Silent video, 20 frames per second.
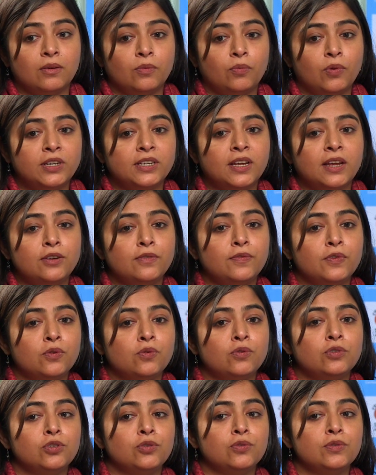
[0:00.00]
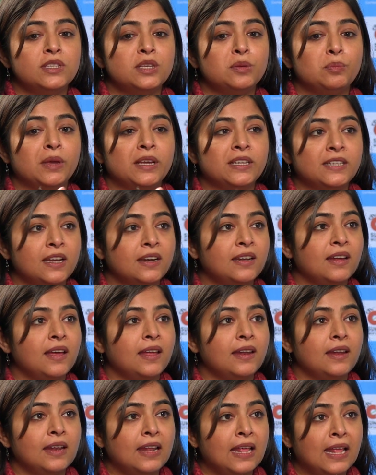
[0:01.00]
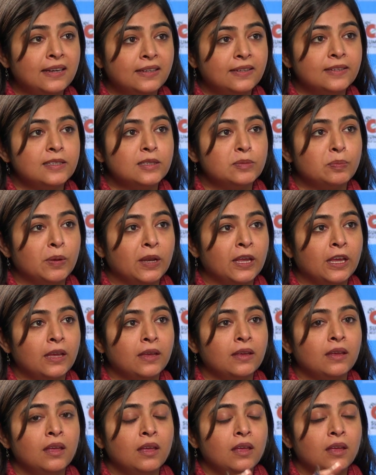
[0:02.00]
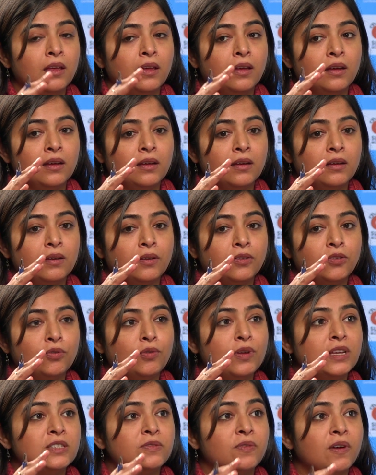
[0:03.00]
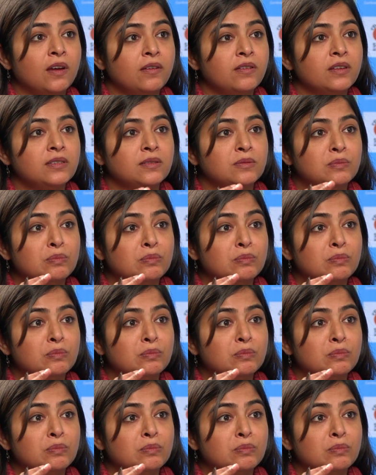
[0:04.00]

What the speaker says: what kind of a role do you see big data and analytics playing, you know, as far as